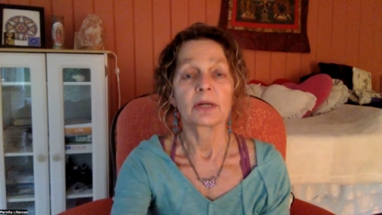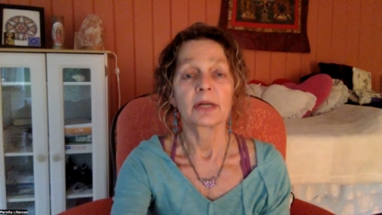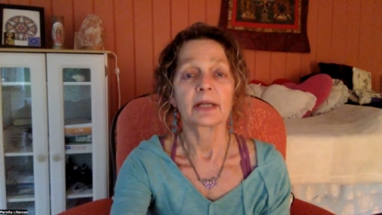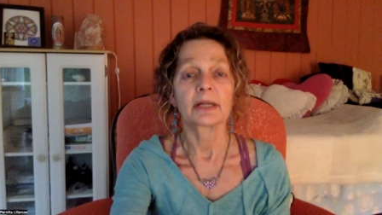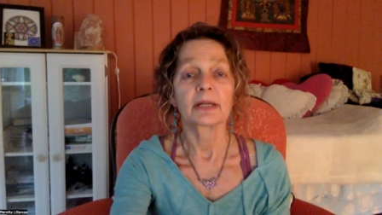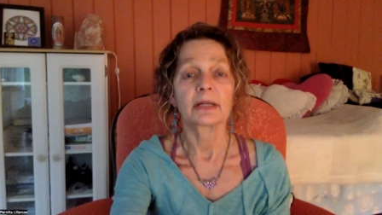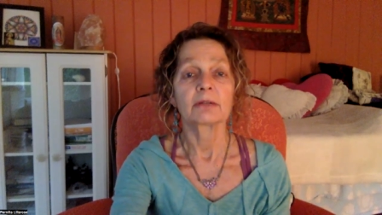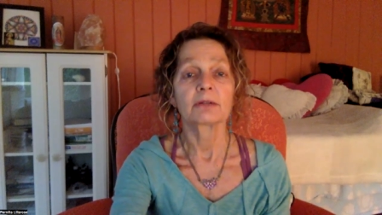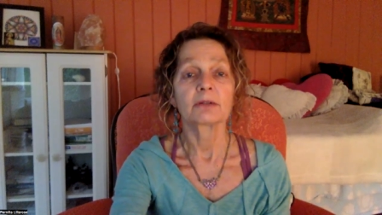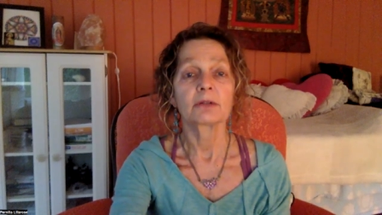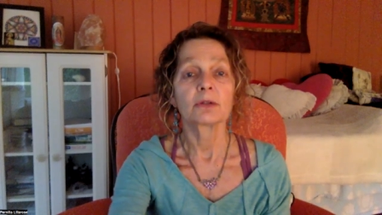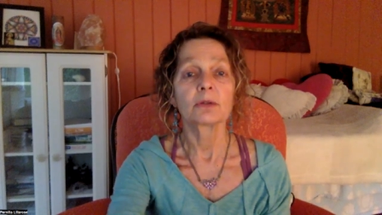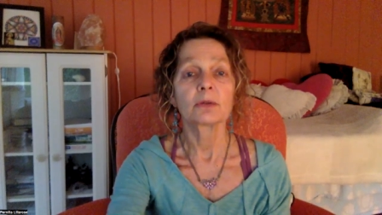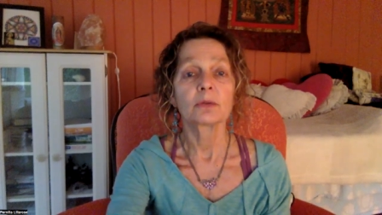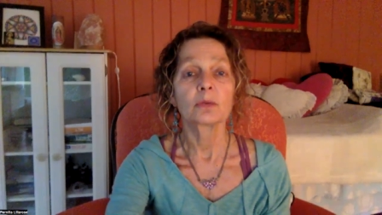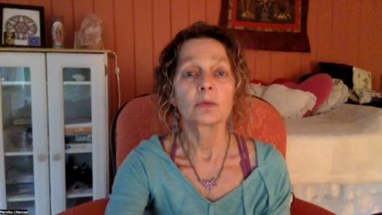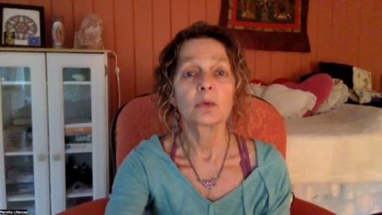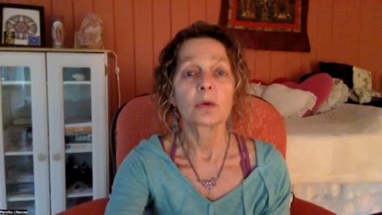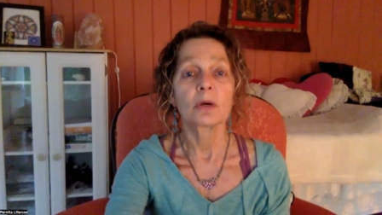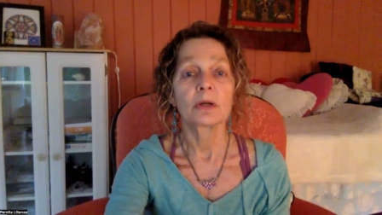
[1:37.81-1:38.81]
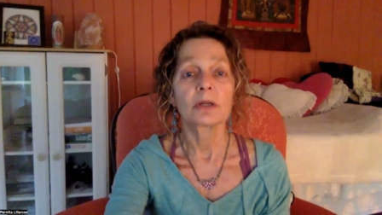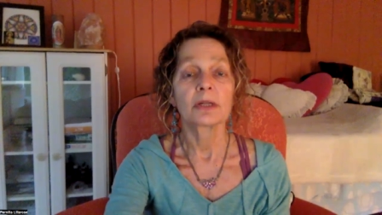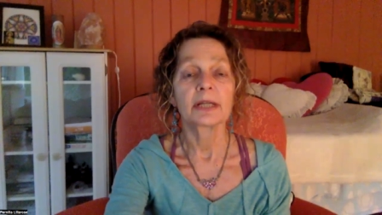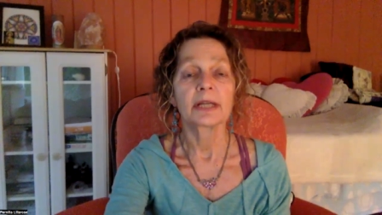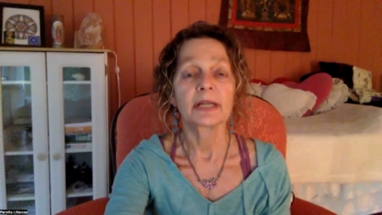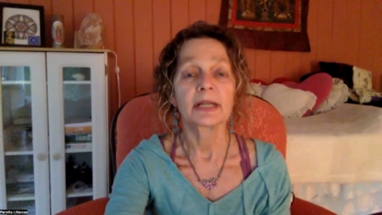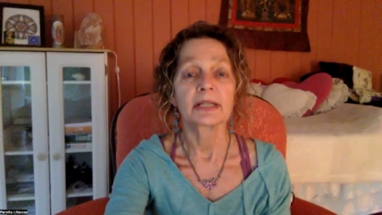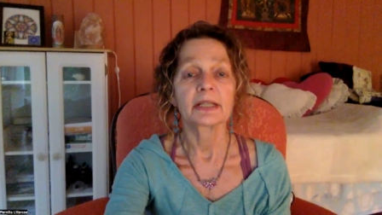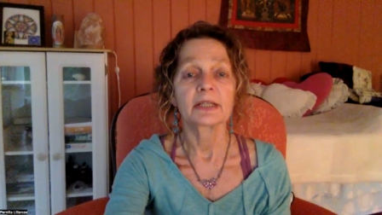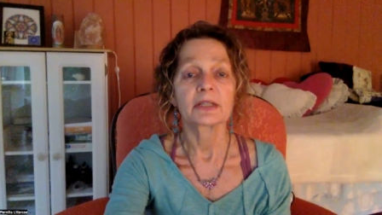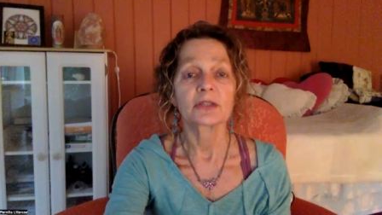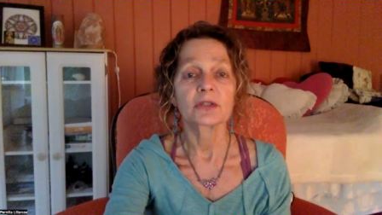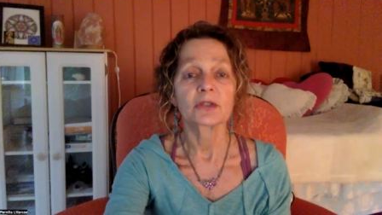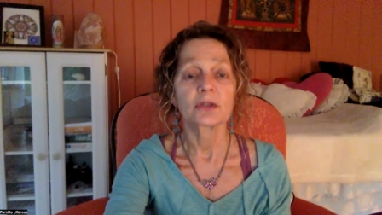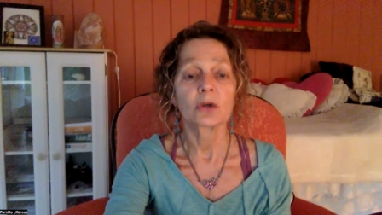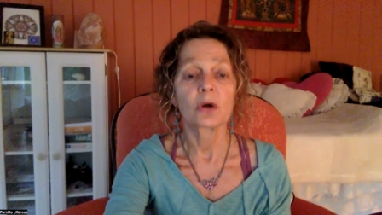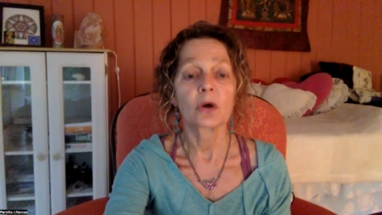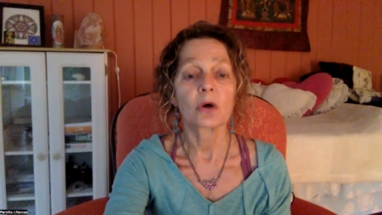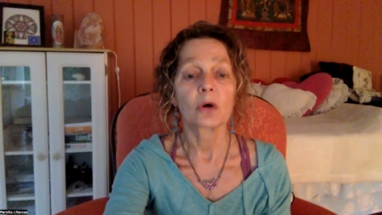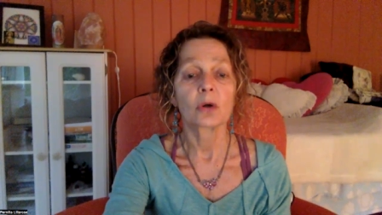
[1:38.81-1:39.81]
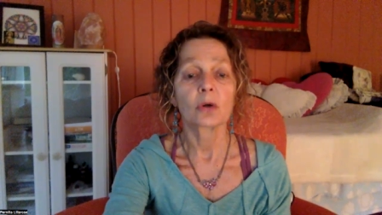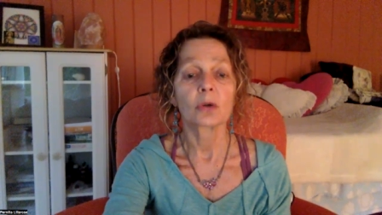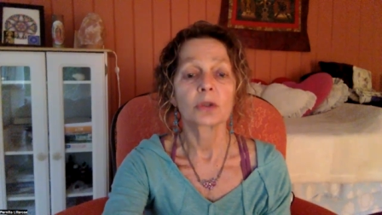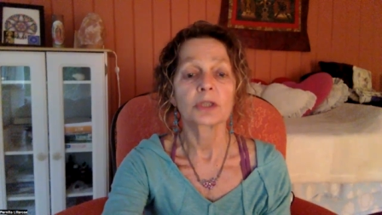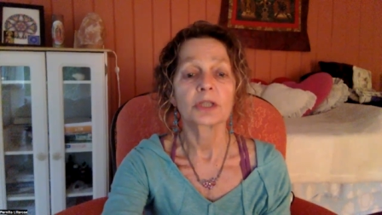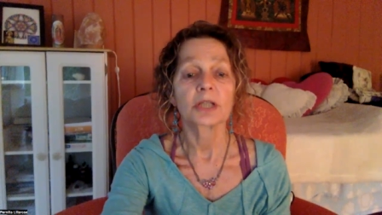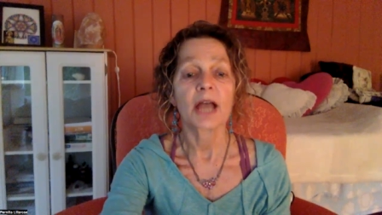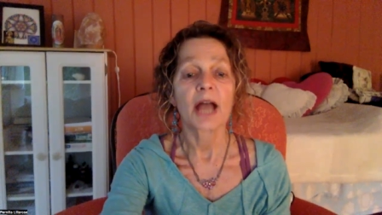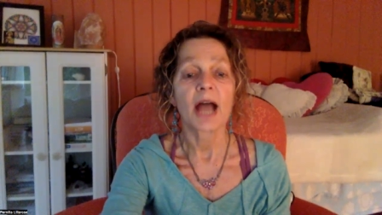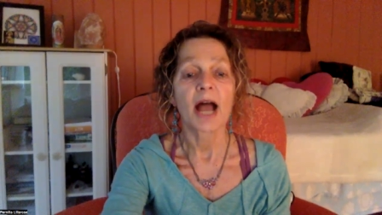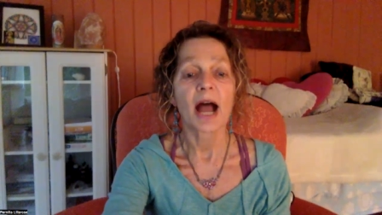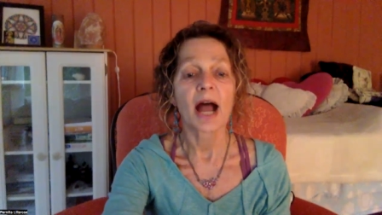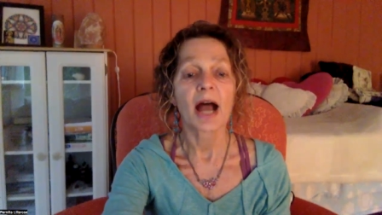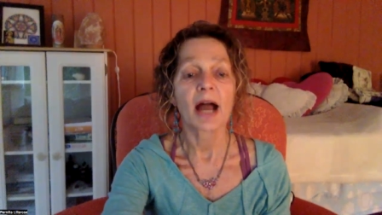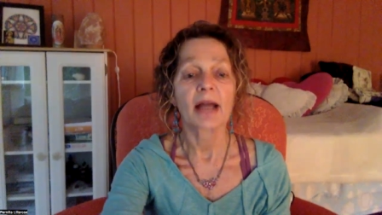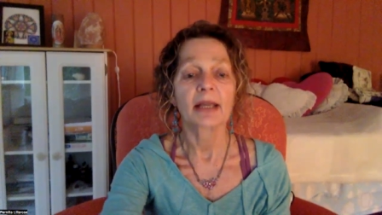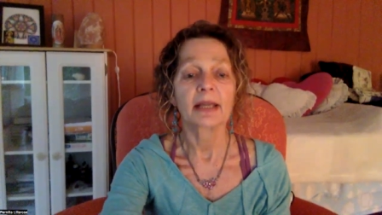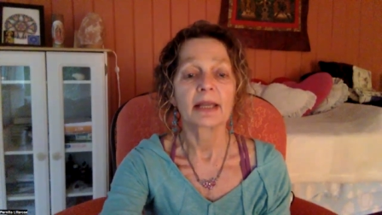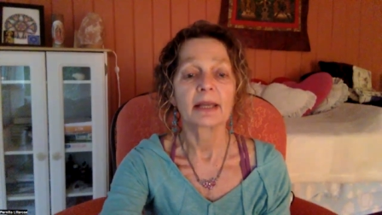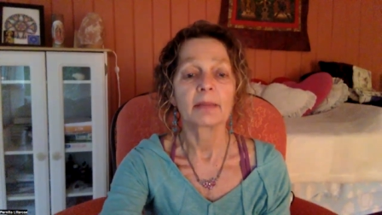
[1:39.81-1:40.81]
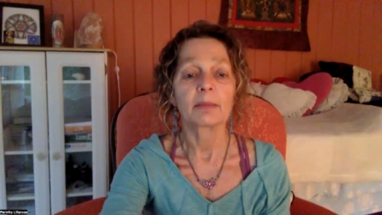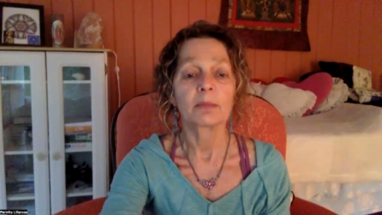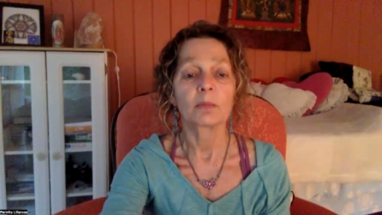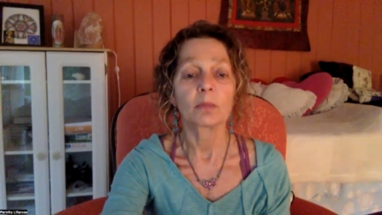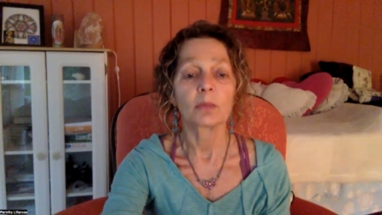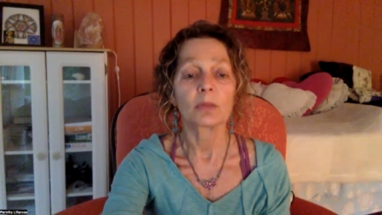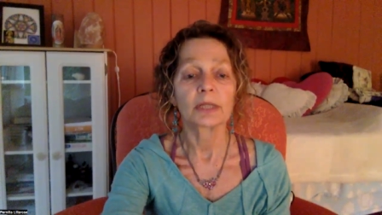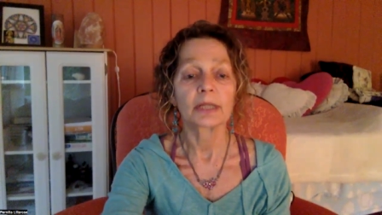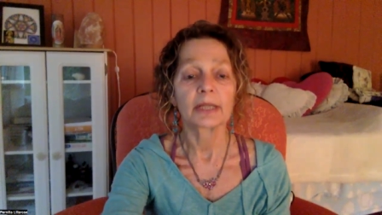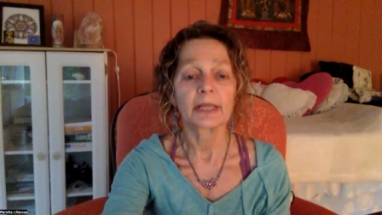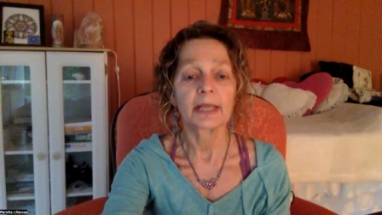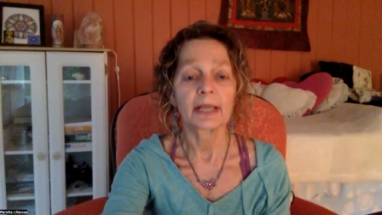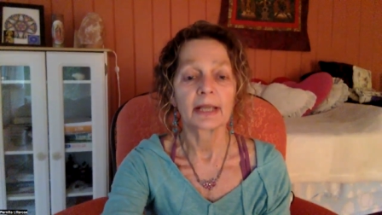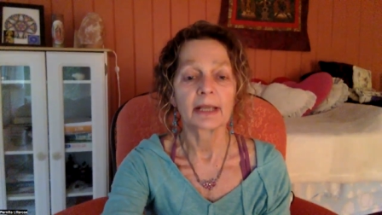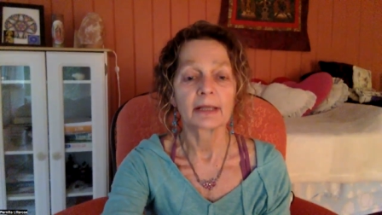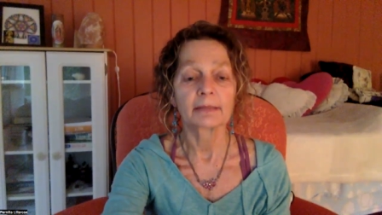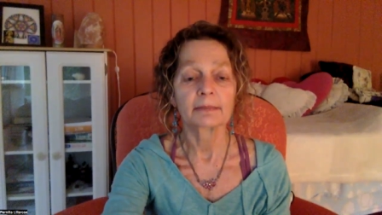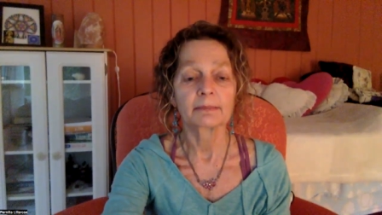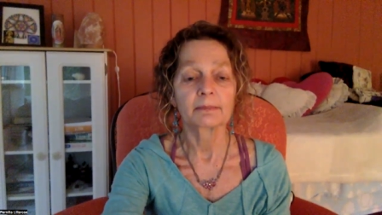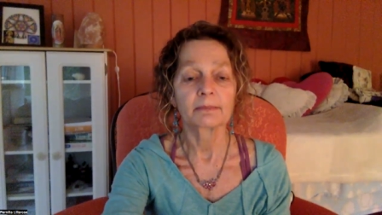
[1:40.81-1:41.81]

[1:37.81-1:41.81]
and I wrote one that is called I Am Willing.